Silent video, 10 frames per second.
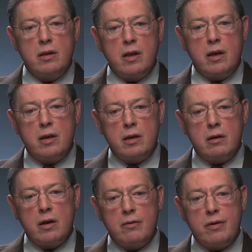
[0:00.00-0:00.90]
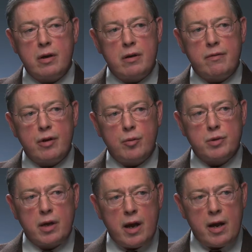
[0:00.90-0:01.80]
that have helped
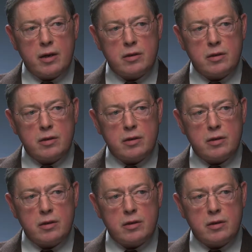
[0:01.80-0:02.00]
to guide